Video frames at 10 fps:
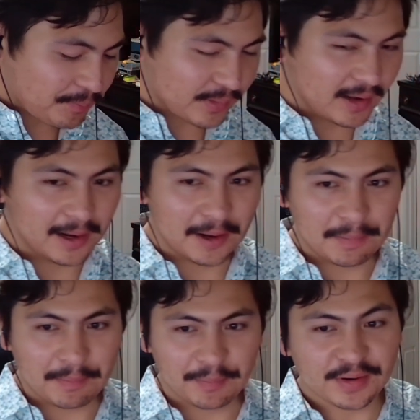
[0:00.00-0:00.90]

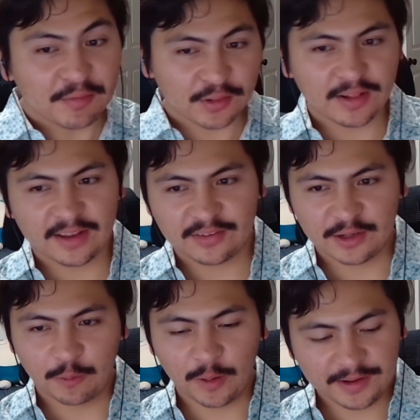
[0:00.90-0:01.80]
But nevertheless,
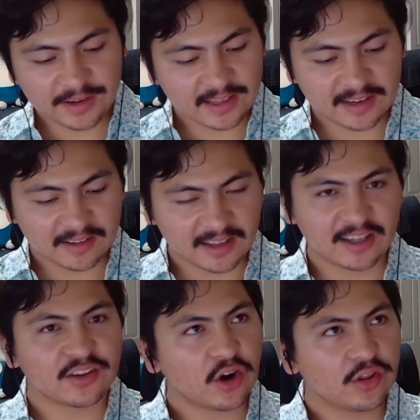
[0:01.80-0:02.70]
while I didn't get it like
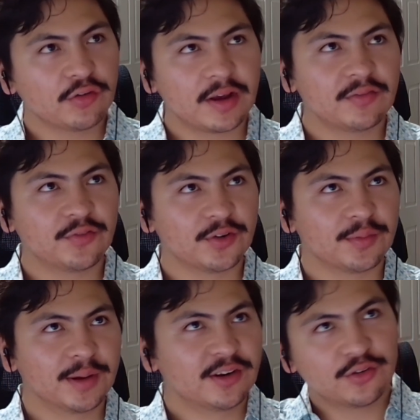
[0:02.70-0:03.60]
entirely right for
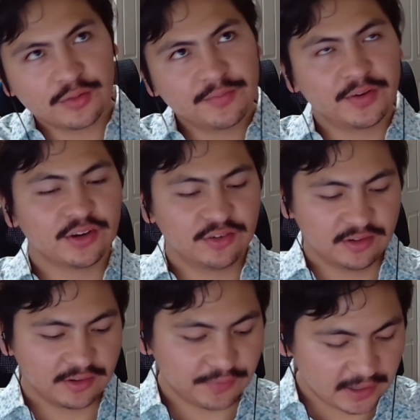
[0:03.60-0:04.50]
my dream
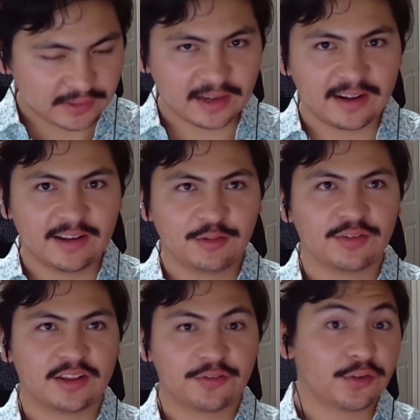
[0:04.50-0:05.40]
function, the fact that it was
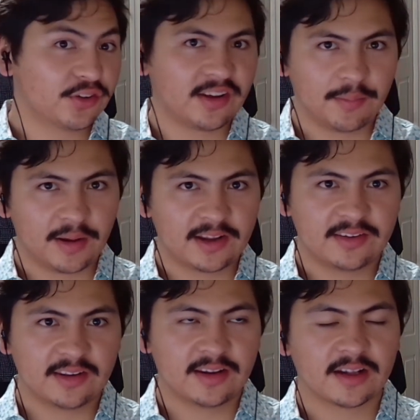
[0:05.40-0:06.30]
like the first time I
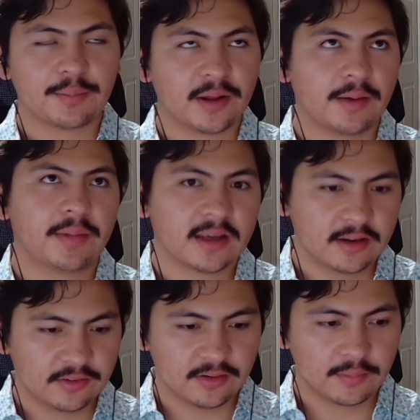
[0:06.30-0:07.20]
did a compliant
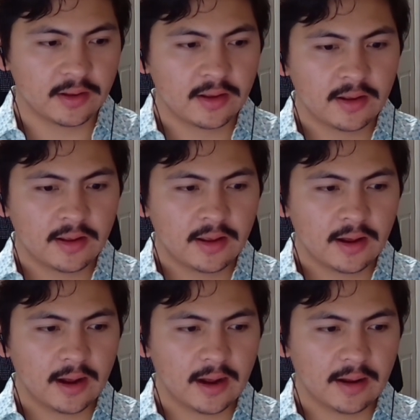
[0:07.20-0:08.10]
mechanism
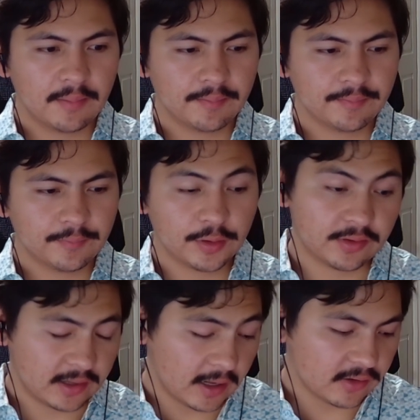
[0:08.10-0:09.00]
with
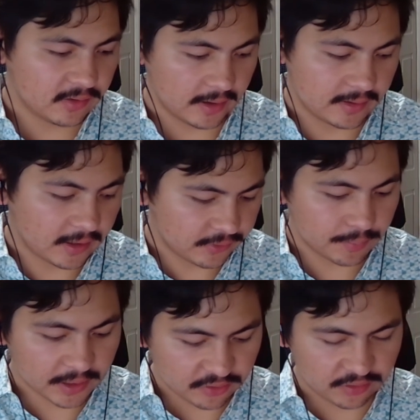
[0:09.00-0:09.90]
intent, and not to
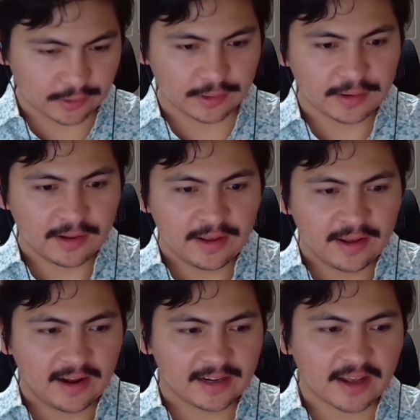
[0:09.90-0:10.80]
mention,
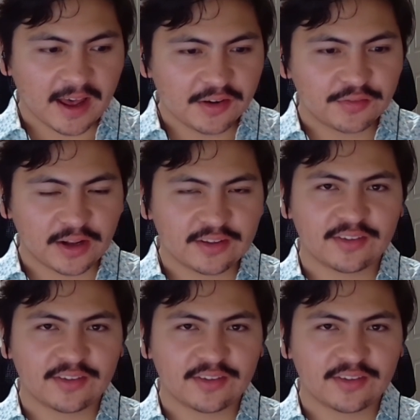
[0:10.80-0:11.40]
I kind of got to